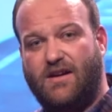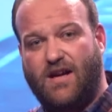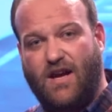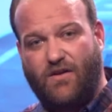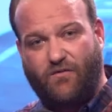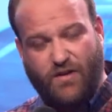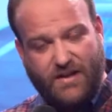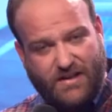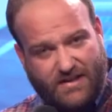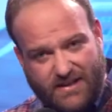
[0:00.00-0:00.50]

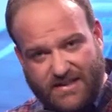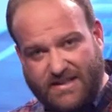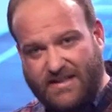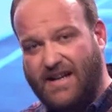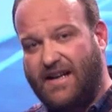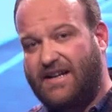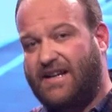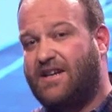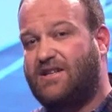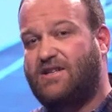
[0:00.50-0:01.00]
If we
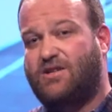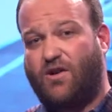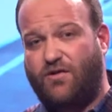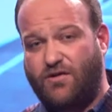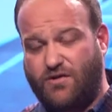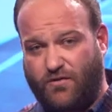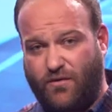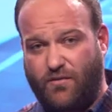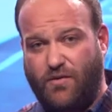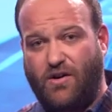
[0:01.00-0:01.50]
disconnect
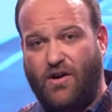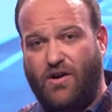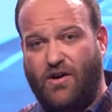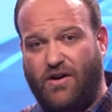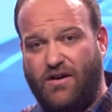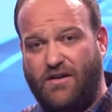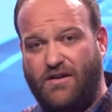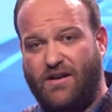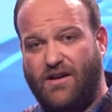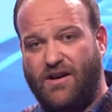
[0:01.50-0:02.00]
ourselves from
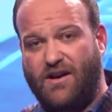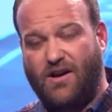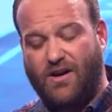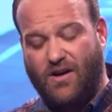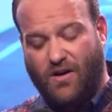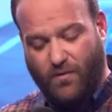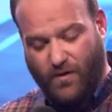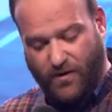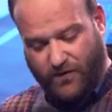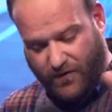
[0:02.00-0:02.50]
God,
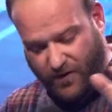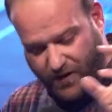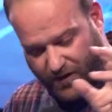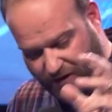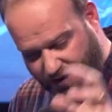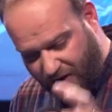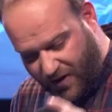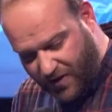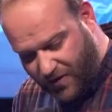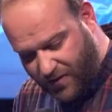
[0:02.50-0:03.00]
we've got
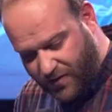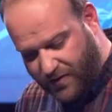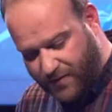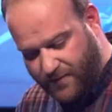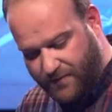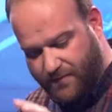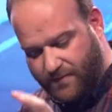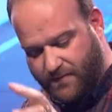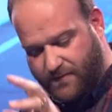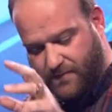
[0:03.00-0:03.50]
no
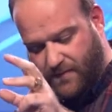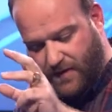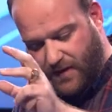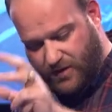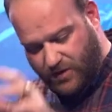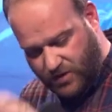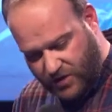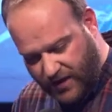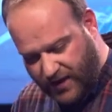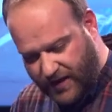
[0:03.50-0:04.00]

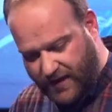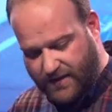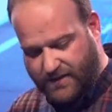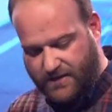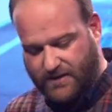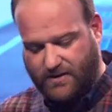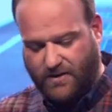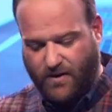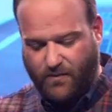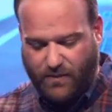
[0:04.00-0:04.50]

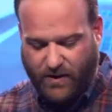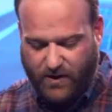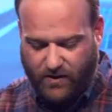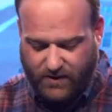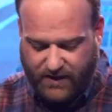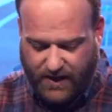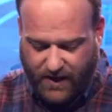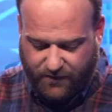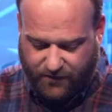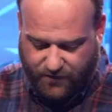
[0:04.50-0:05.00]
chance of
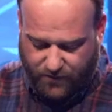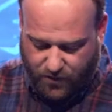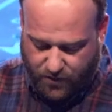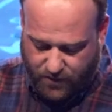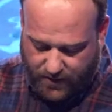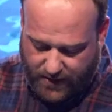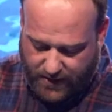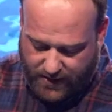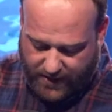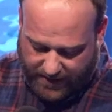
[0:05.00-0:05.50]
bearing that fruit.
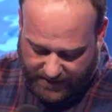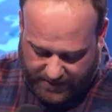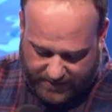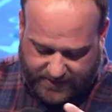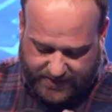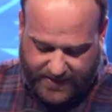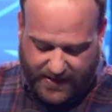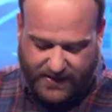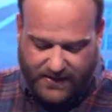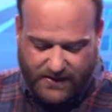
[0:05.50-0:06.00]
And the
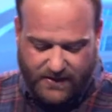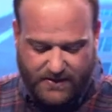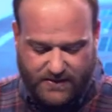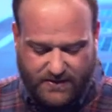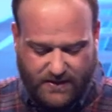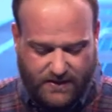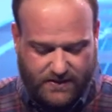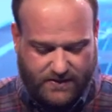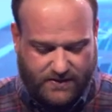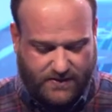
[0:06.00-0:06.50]
second is
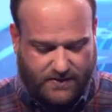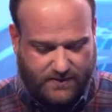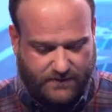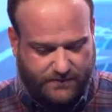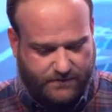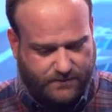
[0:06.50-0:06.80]
this